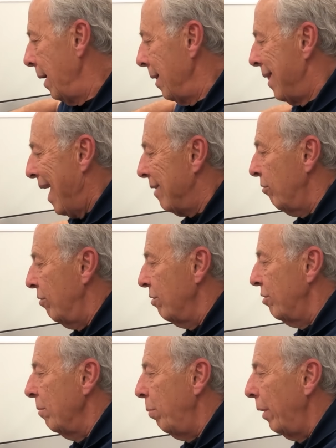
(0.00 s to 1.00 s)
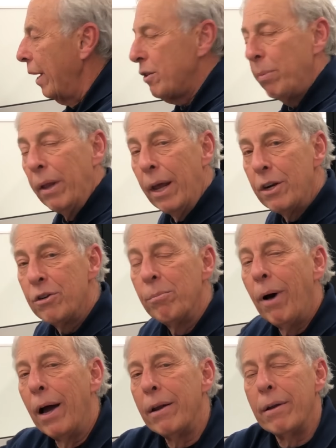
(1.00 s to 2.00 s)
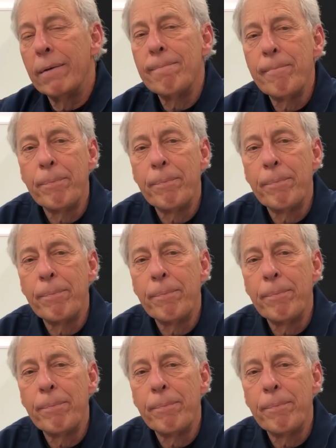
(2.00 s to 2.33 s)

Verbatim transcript: that's the simple explanation behind it.